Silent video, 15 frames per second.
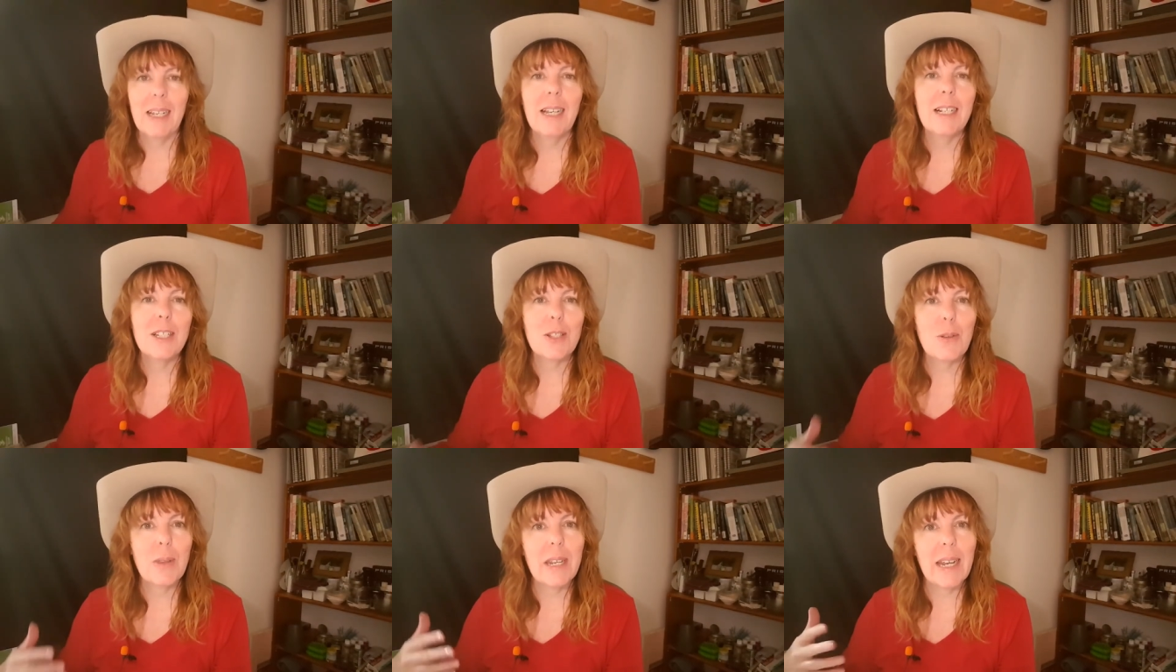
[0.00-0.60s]

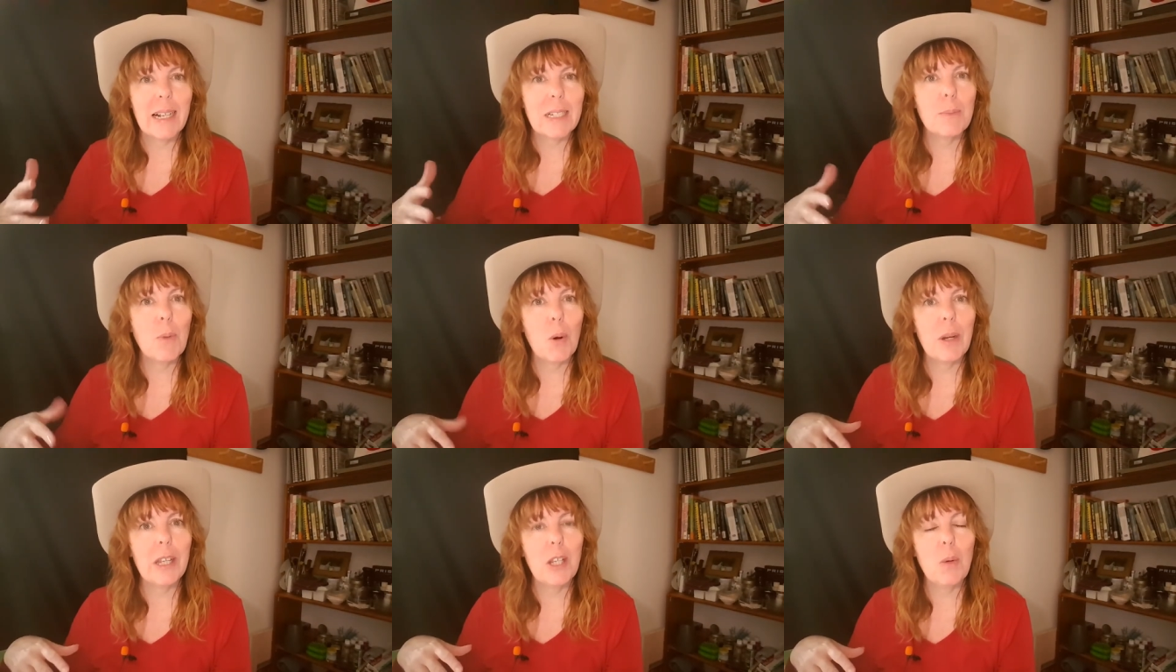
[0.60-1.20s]
So the next
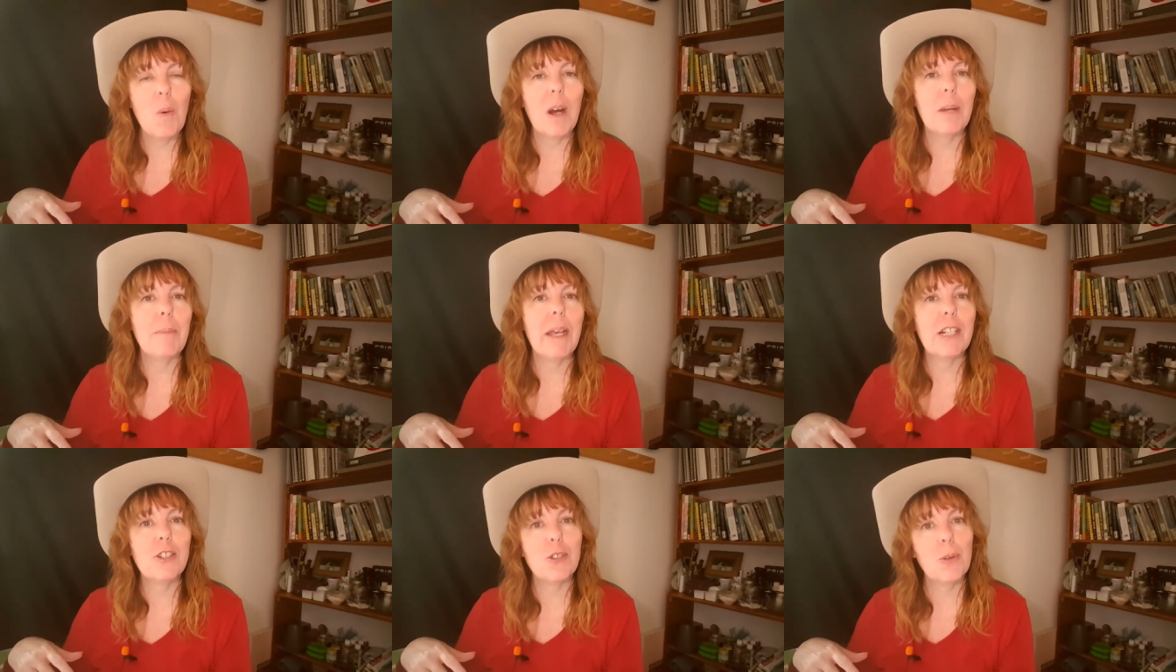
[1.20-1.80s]
morning you want to
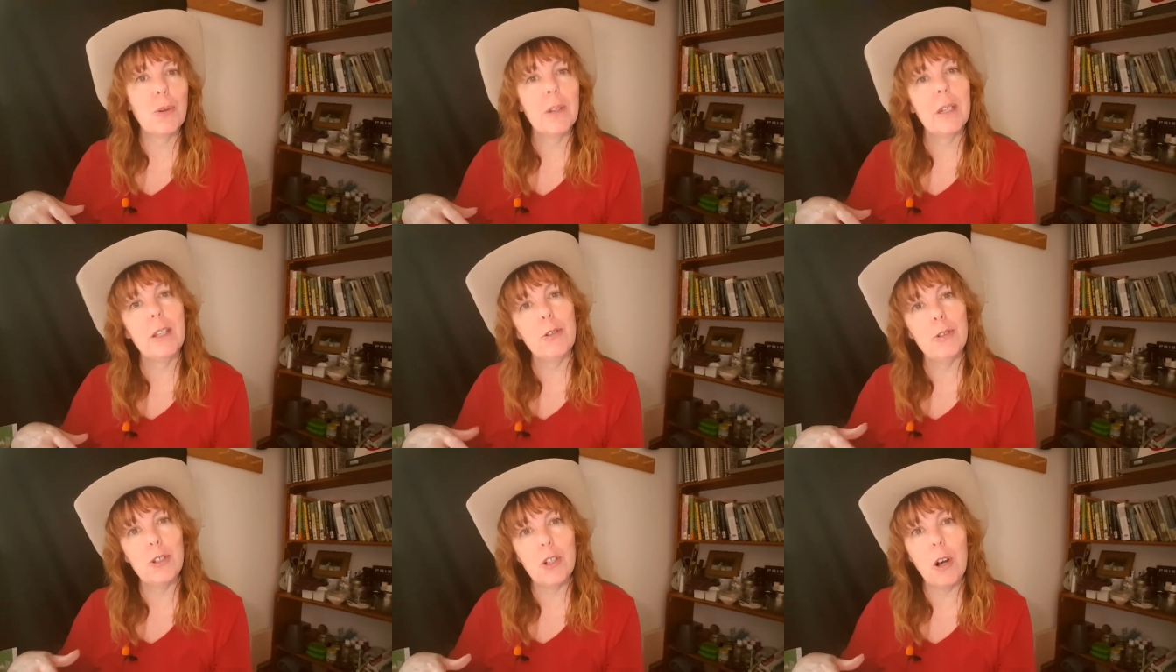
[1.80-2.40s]
make sure that
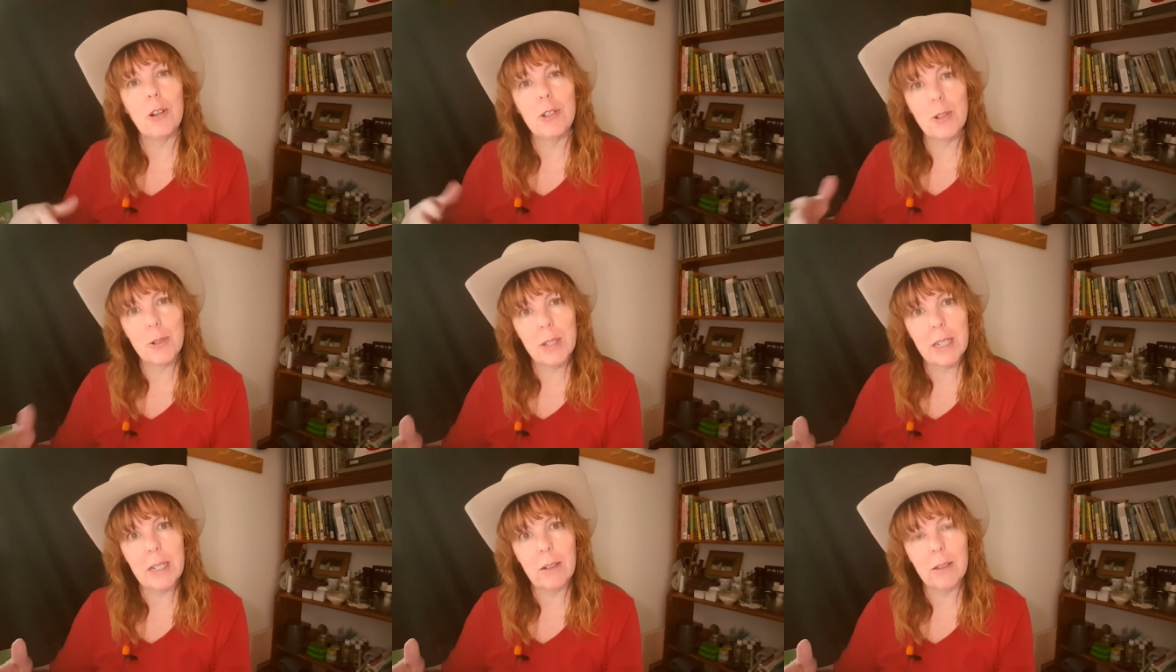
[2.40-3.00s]
your jars are
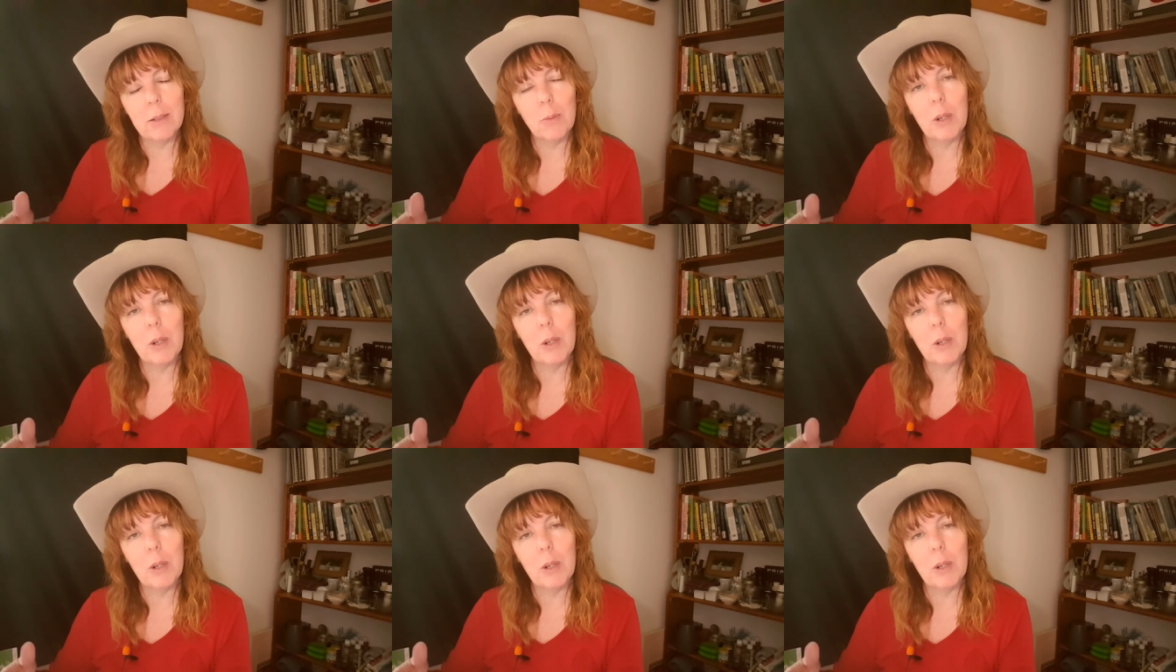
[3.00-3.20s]
sealed.